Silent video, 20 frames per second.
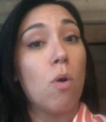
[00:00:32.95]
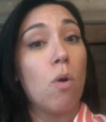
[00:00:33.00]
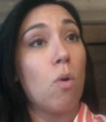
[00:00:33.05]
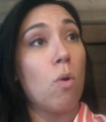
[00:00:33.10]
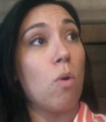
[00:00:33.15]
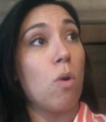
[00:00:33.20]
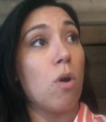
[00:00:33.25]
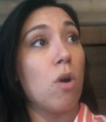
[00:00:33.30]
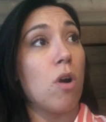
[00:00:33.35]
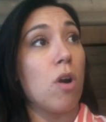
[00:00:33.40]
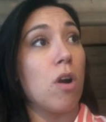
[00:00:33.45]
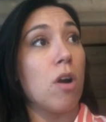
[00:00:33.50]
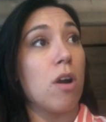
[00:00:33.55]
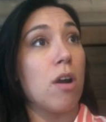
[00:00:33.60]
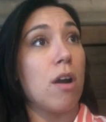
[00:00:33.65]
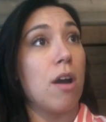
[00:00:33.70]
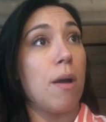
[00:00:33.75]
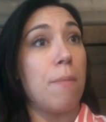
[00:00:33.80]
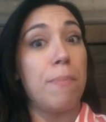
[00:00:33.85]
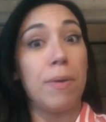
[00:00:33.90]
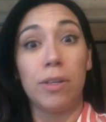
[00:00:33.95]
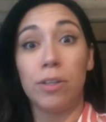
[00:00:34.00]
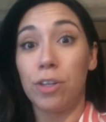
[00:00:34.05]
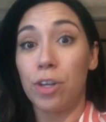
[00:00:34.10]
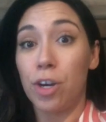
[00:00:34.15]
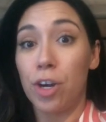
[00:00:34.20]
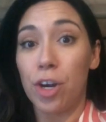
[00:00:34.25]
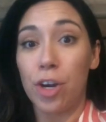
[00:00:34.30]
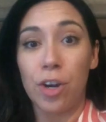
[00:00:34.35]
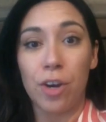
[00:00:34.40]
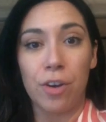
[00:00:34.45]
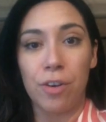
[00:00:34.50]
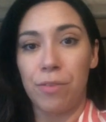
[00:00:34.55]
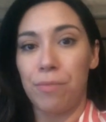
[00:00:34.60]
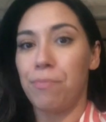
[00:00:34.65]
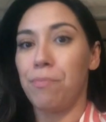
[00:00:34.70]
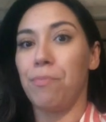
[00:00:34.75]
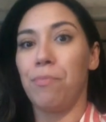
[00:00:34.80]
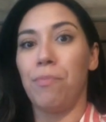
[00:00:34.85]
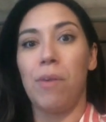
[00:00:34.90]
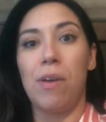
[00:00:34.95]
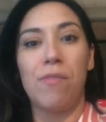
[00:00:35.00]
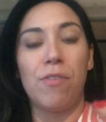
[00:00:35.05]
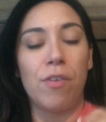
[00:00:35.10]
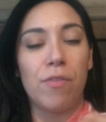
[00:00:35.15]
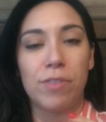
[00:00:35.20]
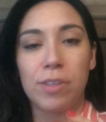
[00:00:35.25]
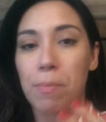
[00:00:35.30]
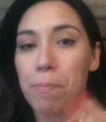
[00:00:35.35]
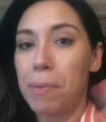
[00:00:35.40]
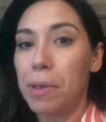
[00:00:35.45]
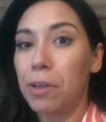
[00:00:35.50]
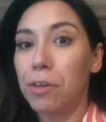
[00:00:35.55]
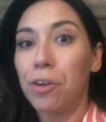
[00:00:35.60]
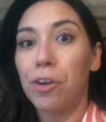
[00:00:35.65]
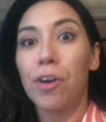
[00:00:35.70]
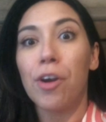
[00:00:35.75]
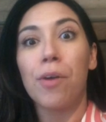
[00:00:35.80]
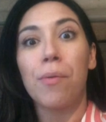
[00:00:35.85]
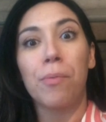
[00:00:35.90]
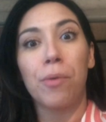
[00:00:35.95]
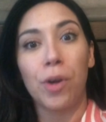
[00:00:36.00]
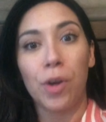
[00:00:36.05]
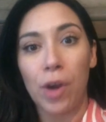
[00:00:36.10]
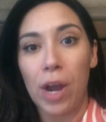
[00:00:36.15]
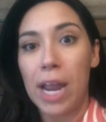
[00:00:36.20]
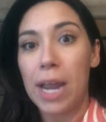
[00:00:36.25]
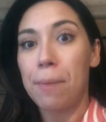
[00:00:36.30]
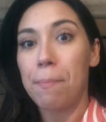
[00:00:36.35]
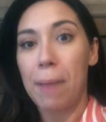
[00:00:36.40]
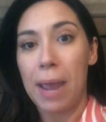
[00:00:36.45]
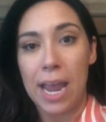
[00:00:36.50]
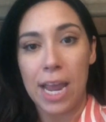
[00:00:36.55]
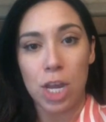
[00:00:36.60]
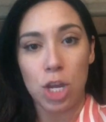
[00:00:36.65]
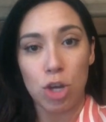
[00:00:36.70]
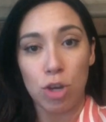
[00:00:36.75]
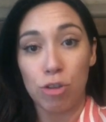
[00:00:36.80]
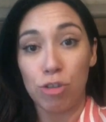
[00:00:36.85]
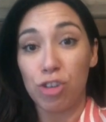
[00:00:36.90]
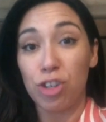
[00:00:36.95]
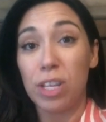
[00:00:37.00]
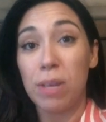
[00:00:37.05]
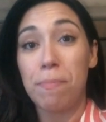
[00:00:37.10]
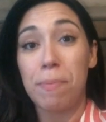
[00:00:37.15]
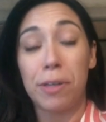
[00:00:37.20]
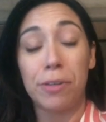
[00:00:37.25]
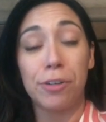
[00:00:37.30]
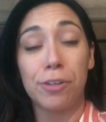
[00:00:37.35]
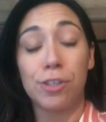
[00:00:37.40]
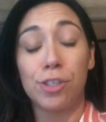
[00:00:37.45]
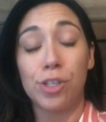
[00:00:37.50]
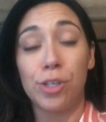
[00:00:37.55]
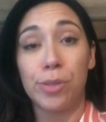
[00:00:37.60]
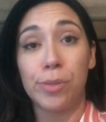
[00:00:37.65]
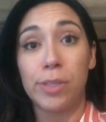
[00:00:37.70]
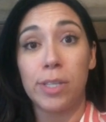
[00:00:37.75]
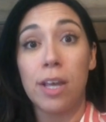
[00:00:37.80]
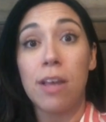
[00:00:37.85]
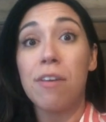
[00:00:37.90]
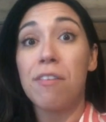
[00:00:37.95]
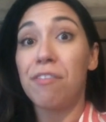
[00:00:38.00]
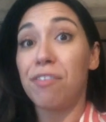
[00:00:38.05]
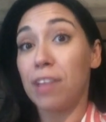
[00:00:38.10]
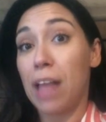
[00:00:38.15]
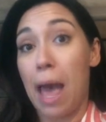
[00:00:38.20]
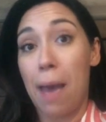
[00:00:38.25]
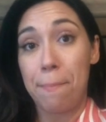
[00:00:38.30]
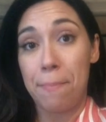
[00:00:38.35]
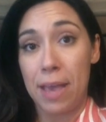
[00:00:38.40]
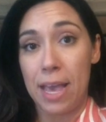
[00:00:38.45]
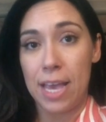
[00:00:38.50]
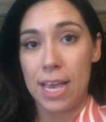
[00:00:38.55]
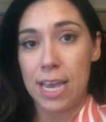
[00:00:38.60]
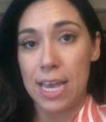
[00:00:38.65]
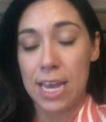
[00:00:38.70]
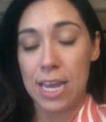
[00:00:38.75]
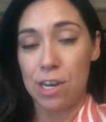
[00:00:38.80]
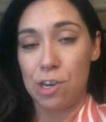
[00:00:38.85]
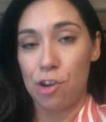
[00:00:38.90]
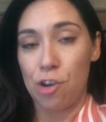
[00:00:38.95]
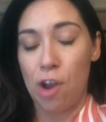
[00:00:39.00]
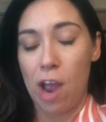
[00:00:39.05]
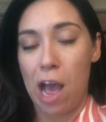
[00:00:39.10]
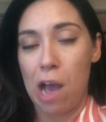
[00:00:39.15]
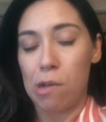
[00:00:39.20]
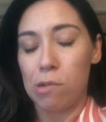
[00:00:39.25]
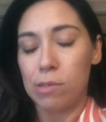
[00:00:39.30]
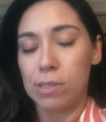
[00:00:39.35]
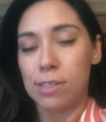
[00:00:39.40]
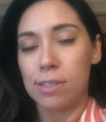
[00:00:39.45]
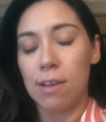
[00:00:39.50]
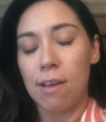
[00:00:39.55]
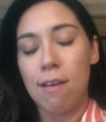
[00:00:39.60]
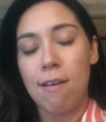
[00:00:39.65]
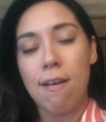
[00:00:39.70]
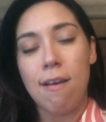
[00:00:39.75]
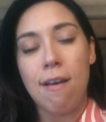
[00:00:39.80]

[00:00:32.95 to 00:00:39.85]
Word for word: or a builder, or if you have the builder grade paint, usually builders use flat paint in your house.